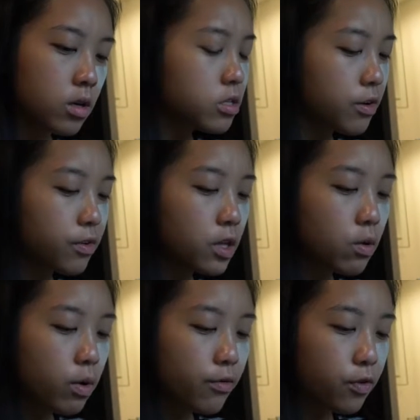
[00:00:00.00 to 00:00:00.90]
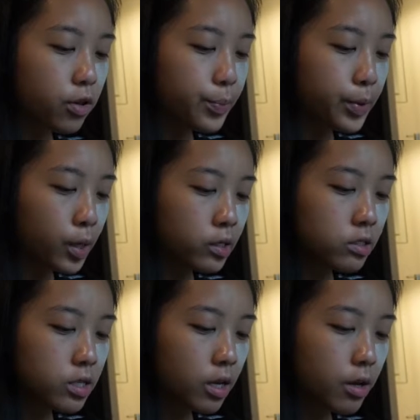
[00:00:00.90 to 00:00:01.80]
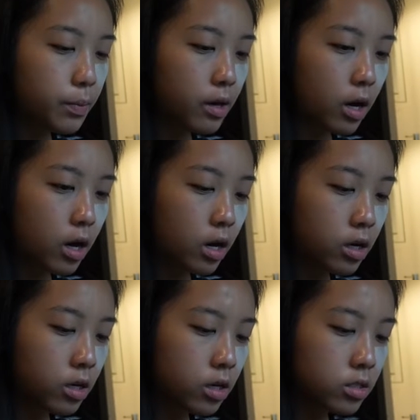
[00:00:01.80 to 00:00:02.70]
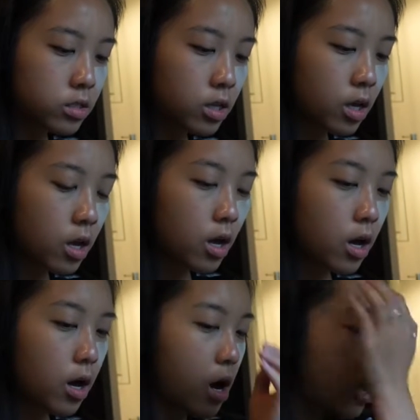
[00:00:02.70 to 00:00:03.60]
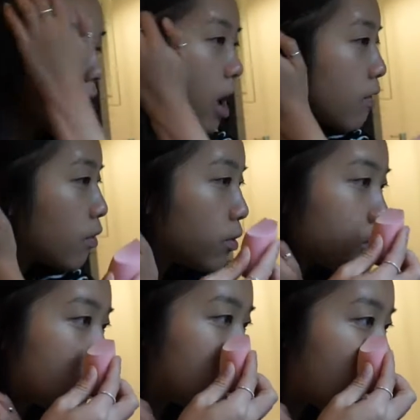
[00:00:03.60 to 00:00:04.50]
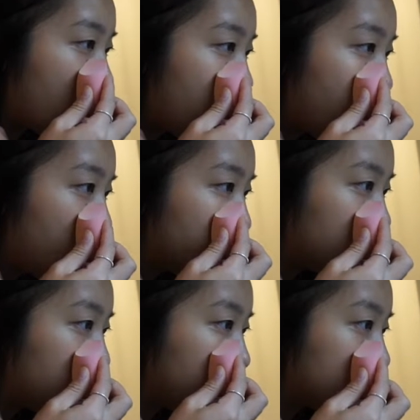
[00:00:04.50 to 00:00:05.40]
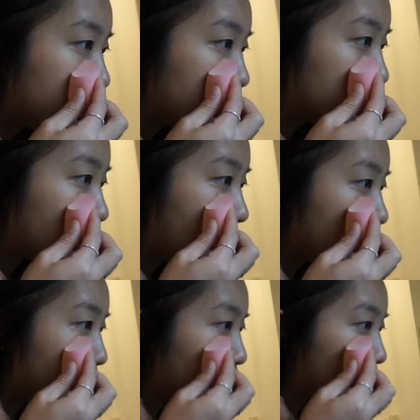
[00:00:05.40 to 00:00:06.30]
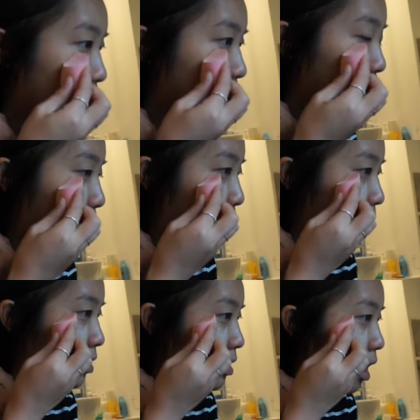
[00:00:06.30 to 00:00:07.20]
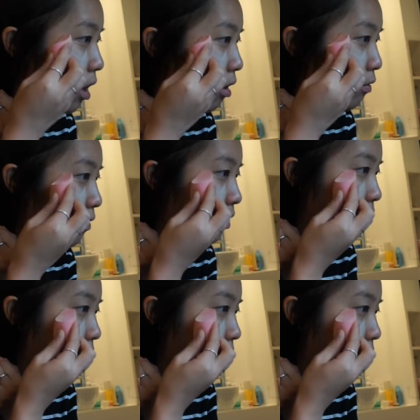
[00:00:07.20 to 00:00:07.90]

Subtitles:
definitely one for the books, because I've always said that, oh, I really want to go travel by myself, and